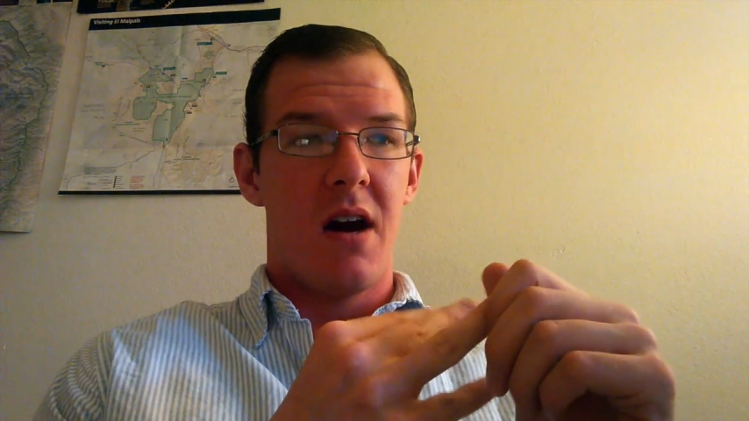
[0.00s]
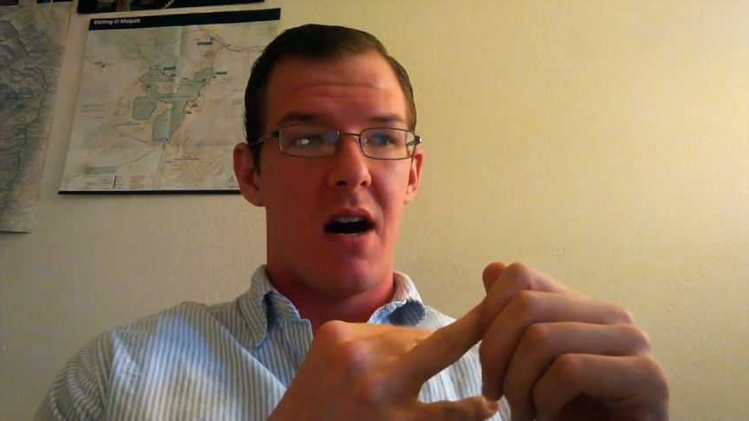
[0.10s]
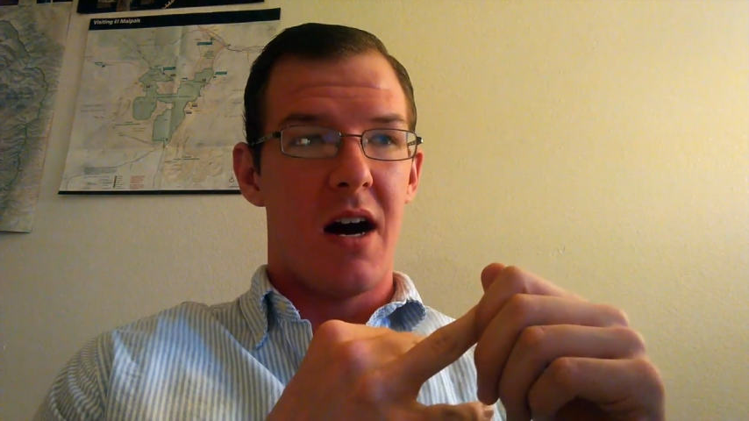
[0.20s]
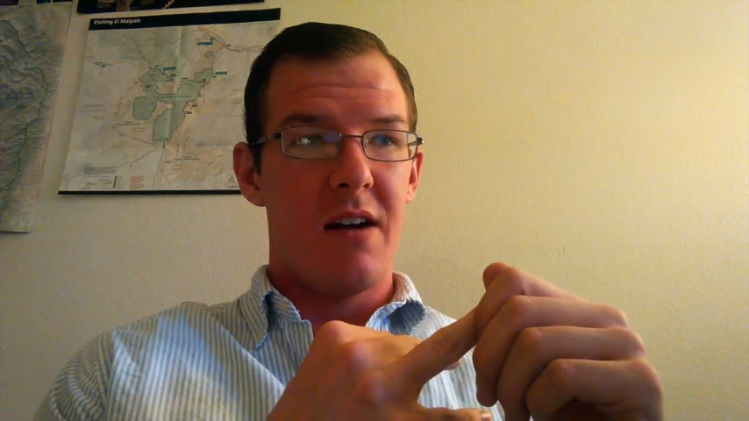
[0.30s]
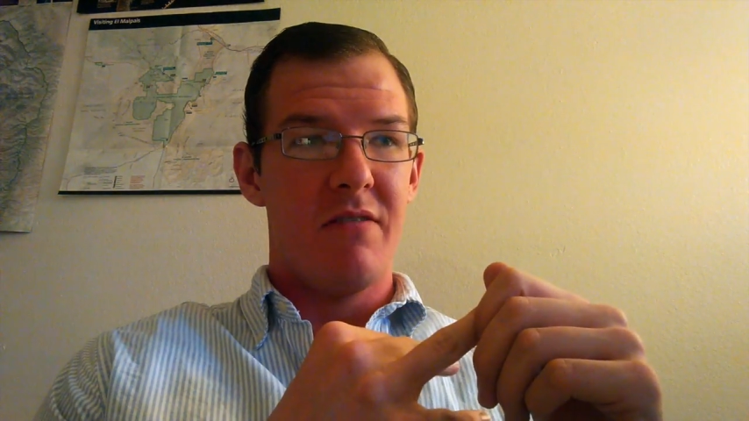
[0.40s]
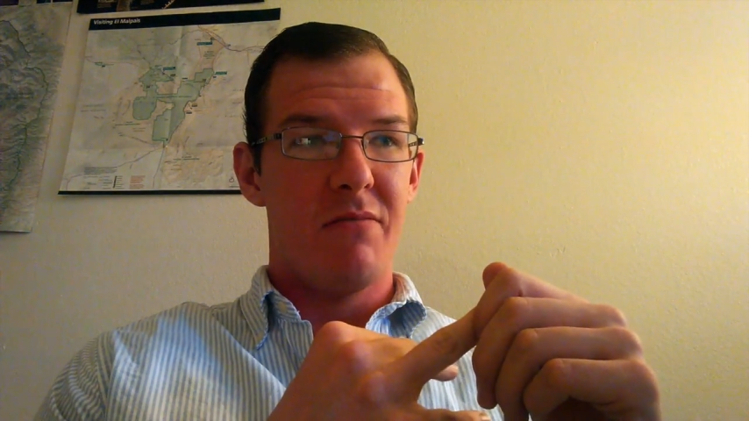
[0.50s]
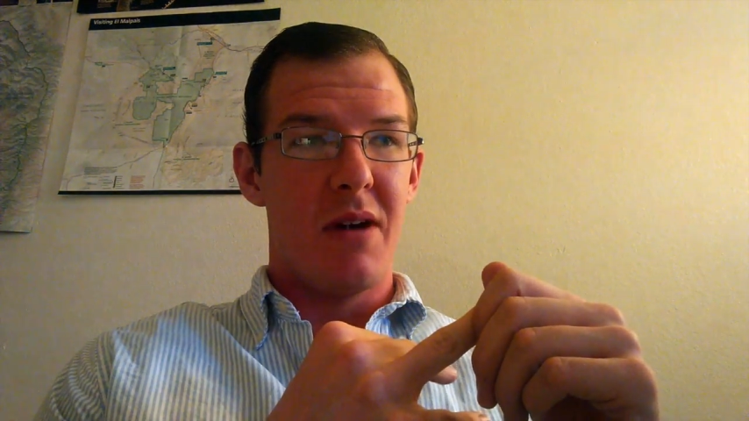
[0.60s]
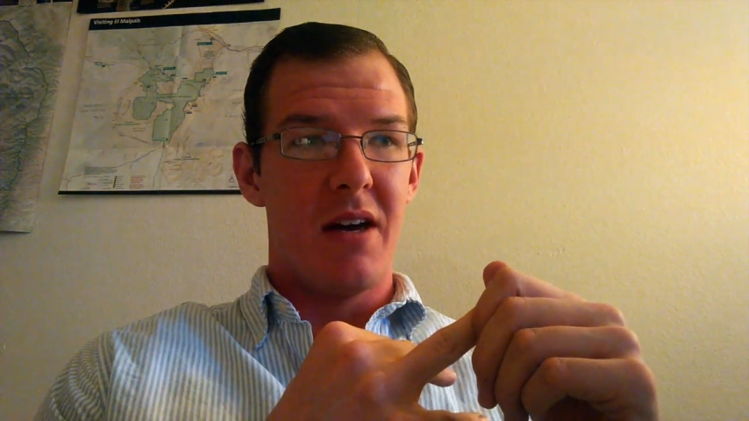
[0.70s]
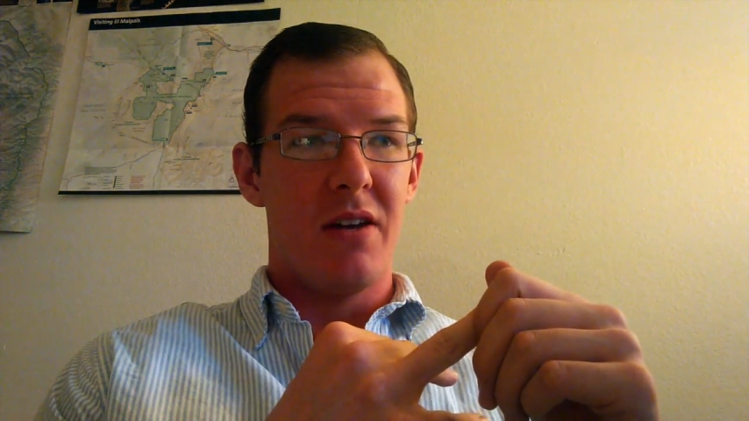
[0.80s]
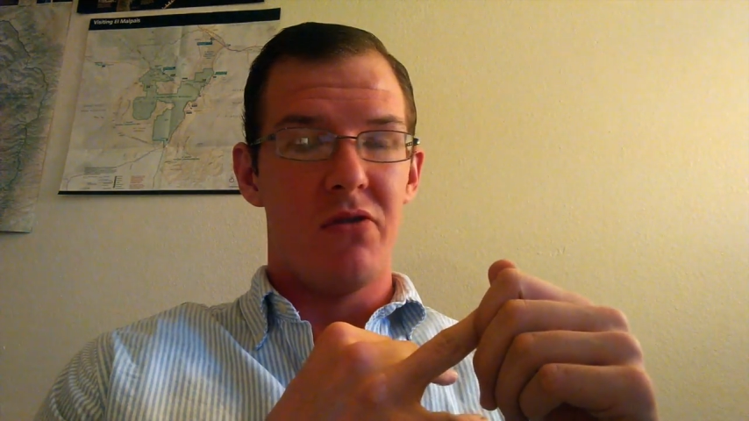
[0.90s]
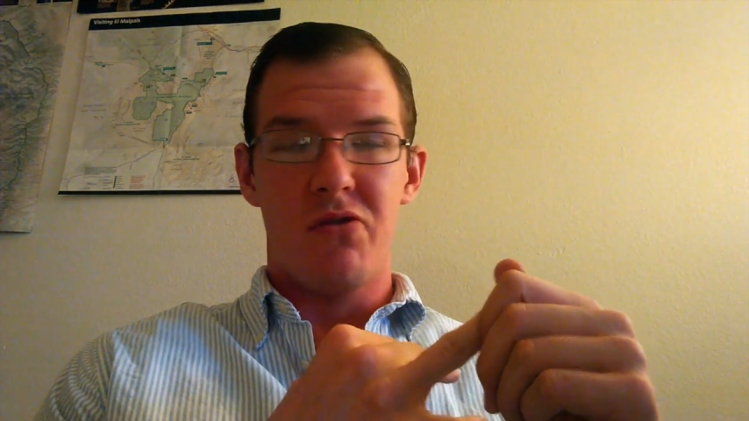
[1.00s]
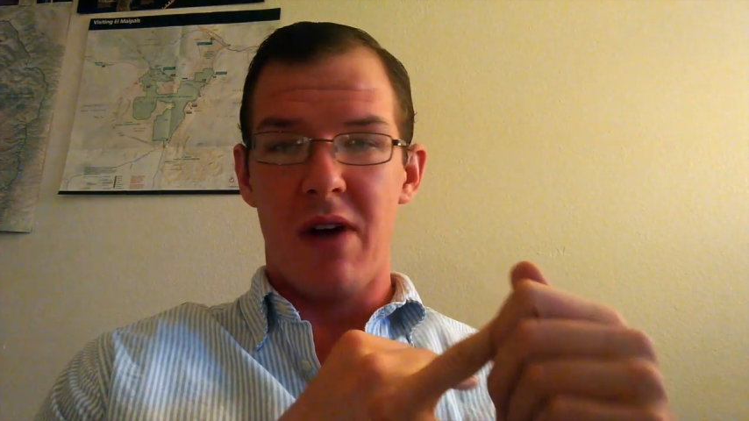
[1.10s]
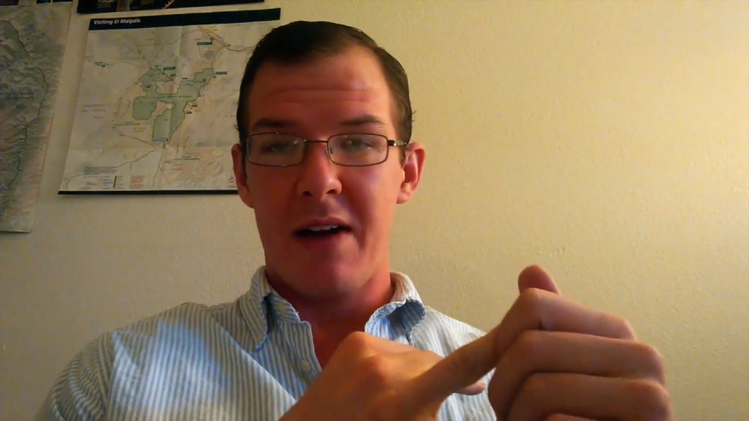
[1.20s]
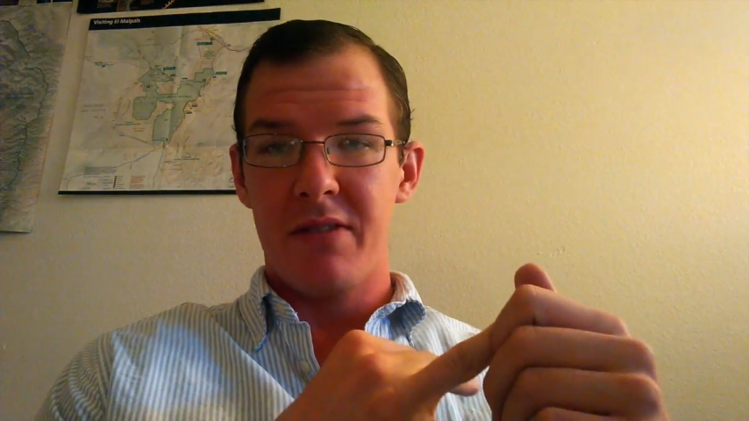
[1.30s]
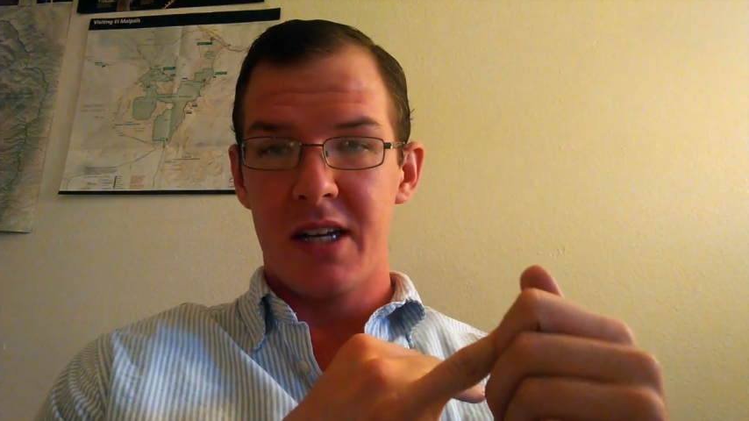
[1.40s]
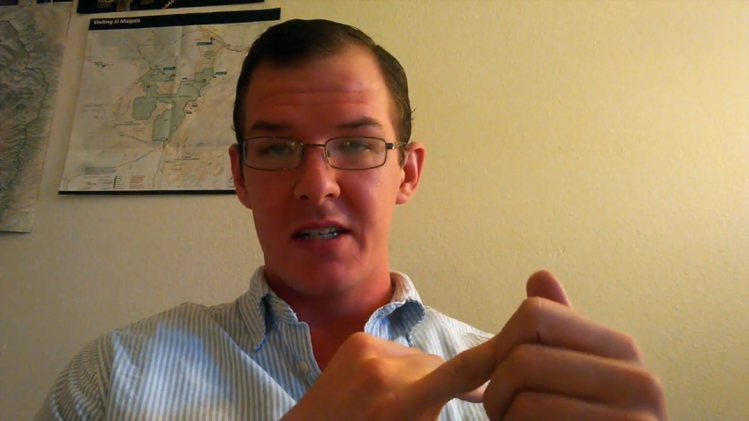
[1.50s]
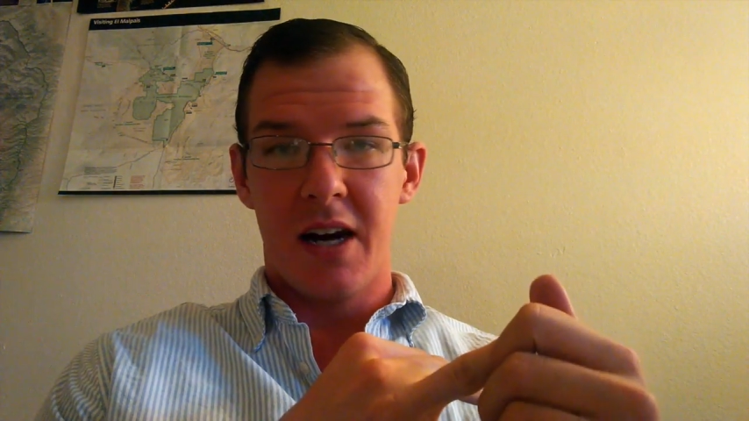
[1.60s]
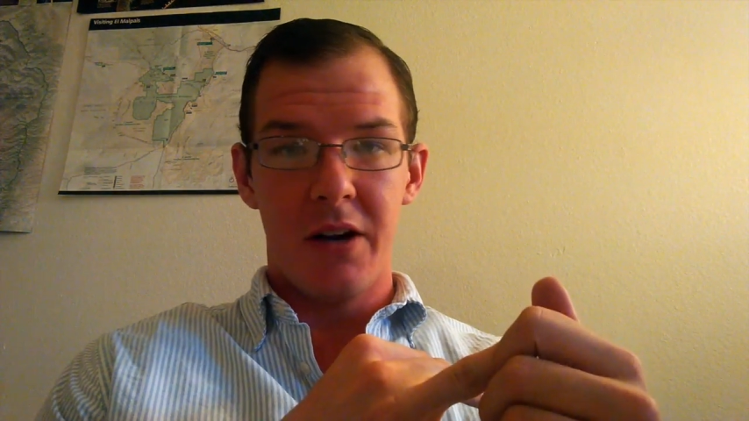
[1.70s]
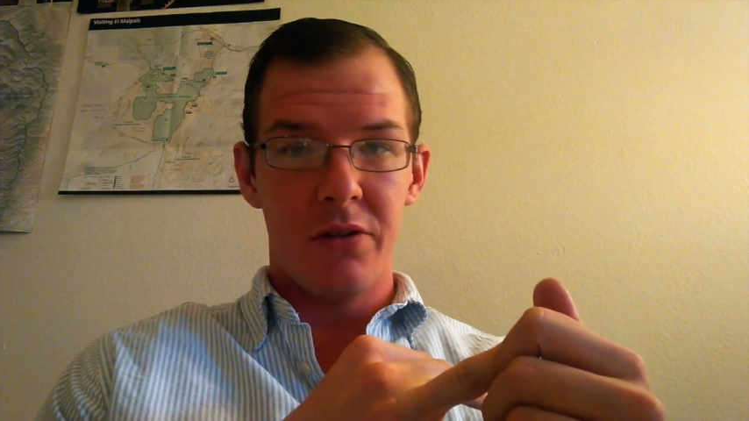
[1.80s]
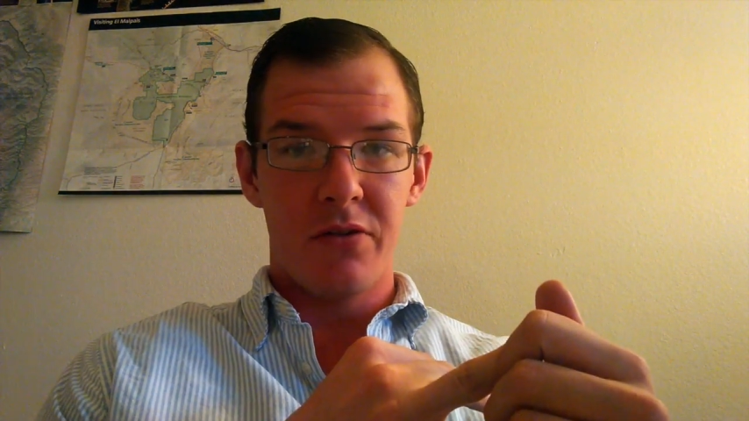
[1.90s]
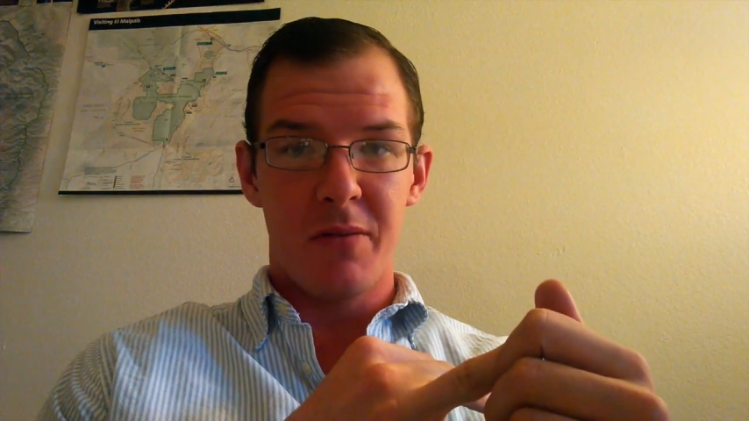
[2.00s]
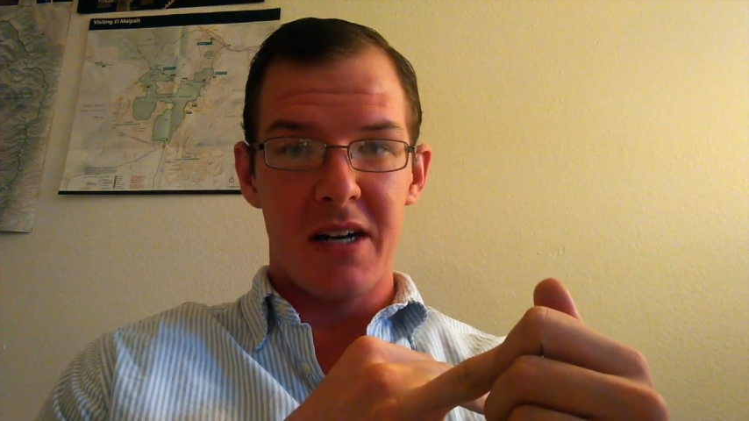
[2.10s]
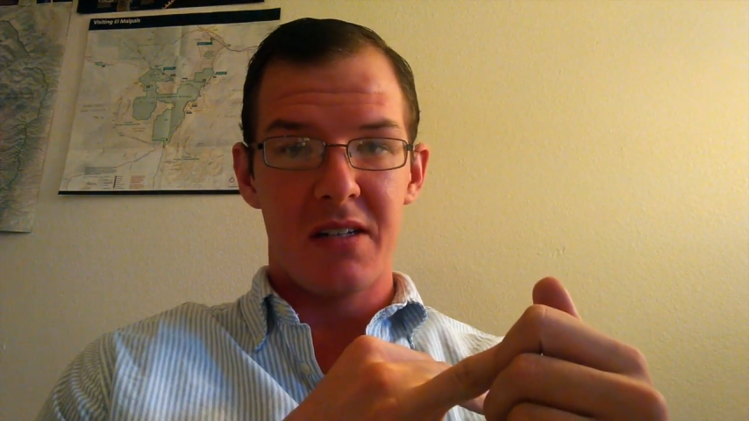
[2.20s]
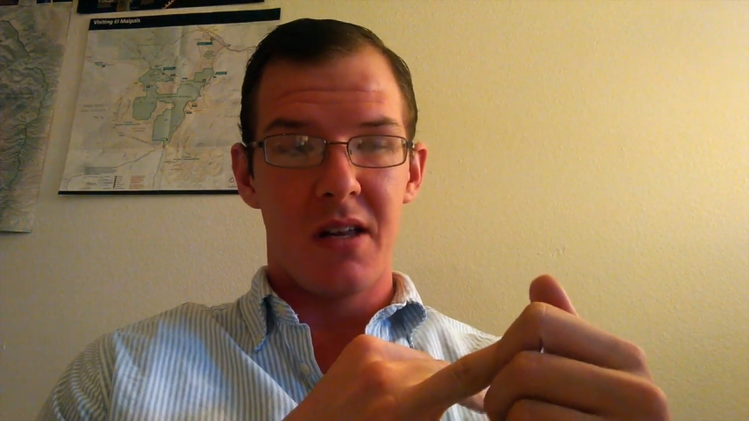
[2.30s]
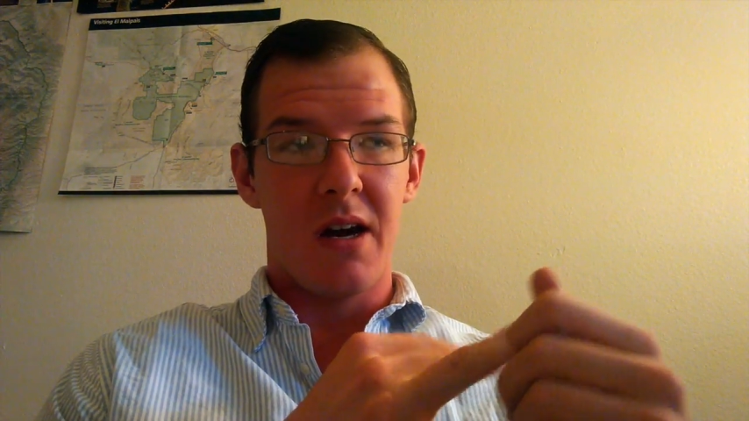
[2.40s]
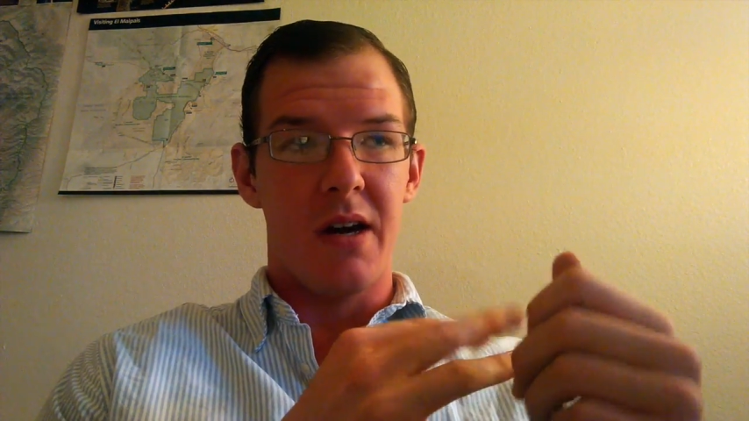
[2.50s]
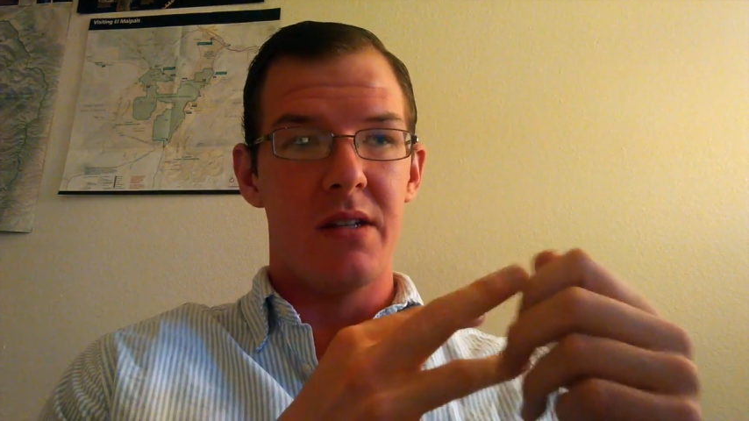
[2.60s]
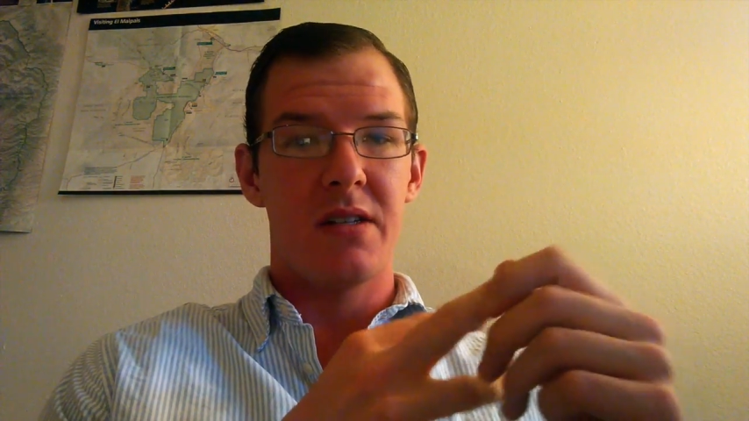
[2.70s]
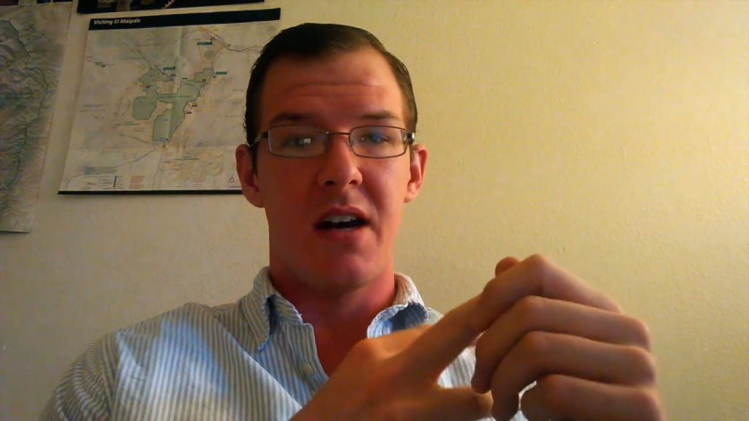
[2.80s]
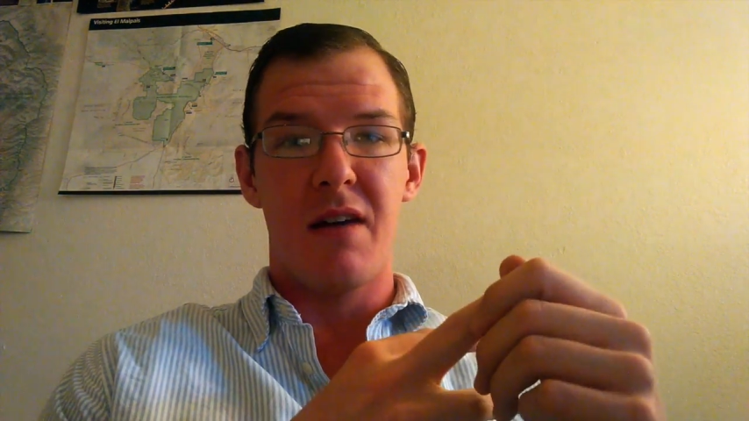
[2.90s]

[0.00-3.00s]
I've been drafting titles for my slides.